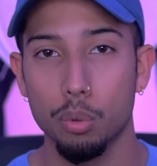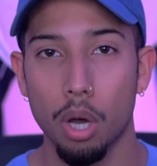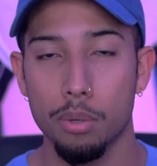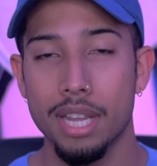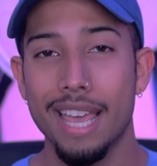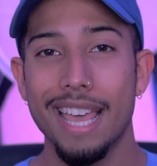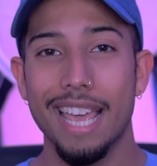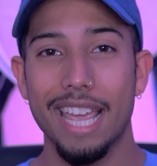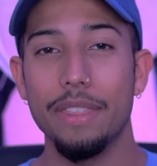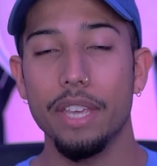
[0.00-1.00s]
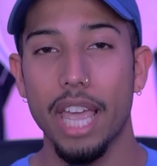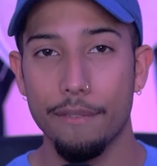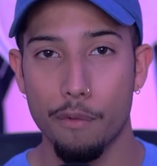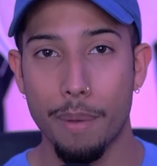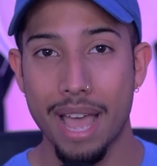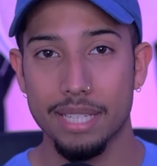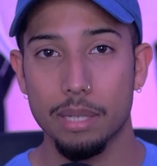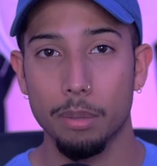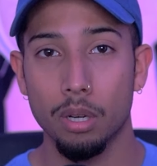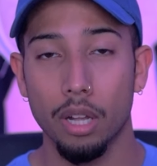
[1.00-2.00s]
duos in the game of
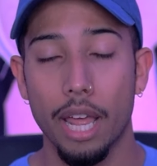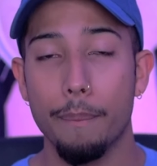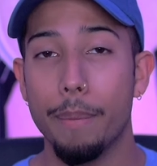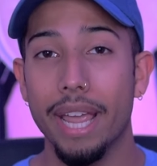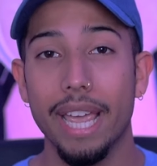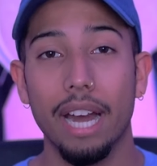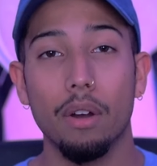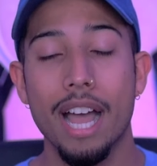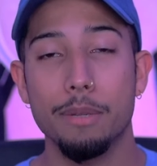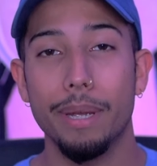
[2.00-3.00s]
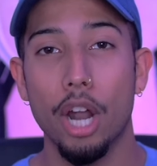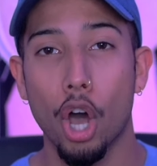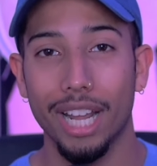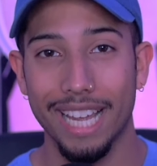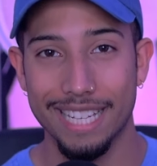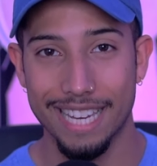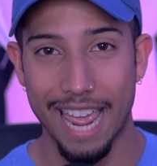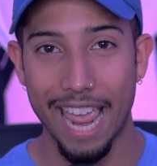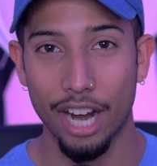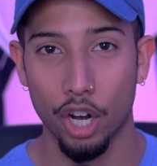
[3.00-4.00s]
basketball, and Banchero has been on a
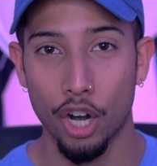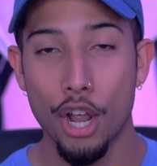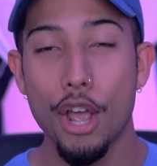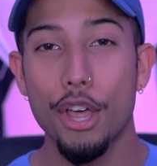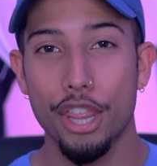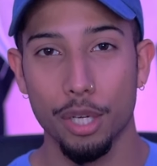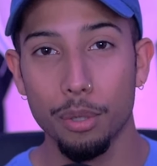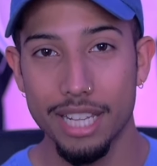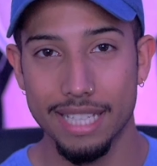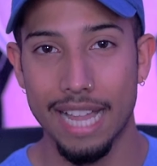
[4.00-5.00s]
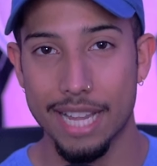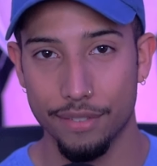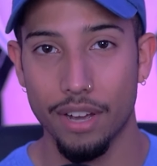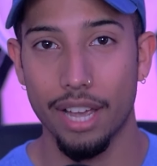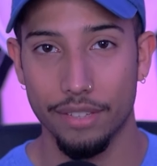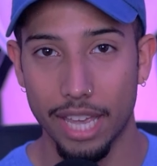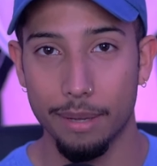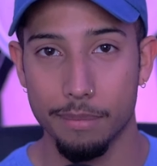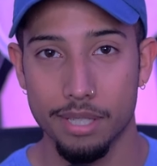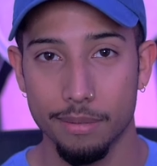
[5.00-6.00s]
tear through these last five
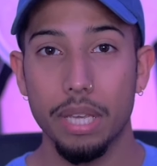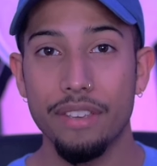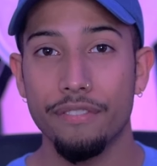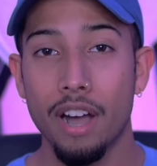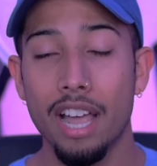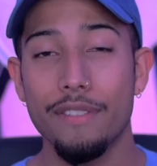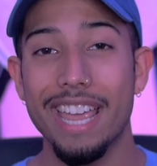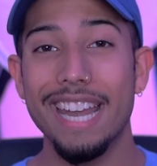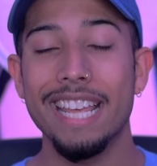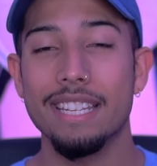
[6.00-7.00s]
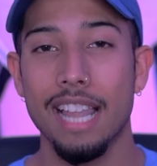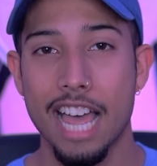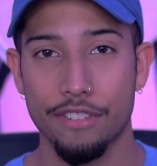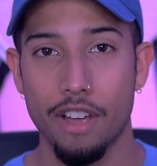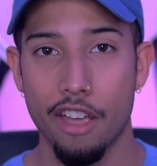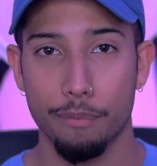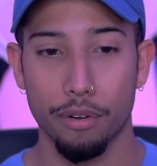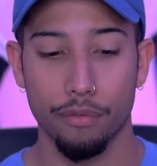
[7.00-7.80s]
games. P5 in his last five